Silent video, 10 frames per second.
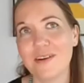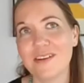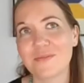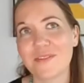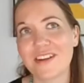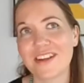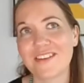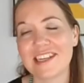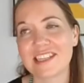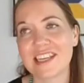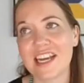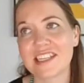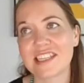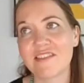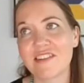it was pretty crazy. I
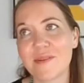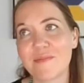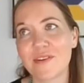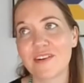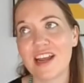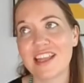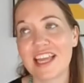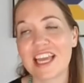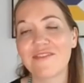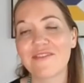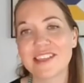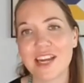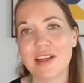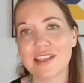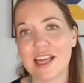still remember, like every
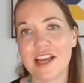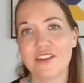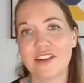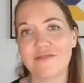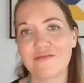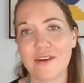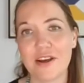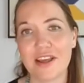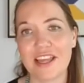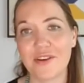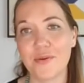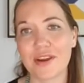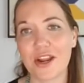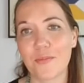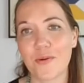time I land uh, in Nuuk
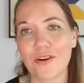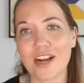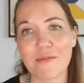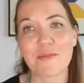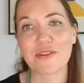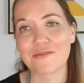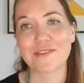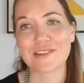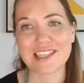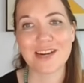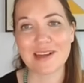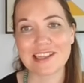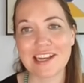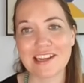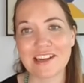Airport, I remember the first time I
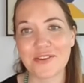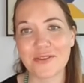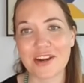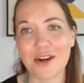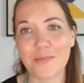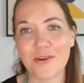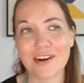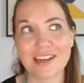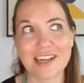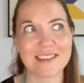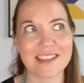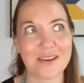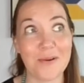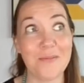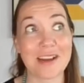landed in Nuuk Airport, and I was like,
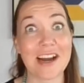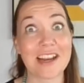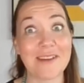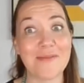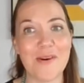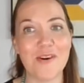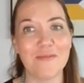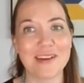"Oh my God, I'm home!"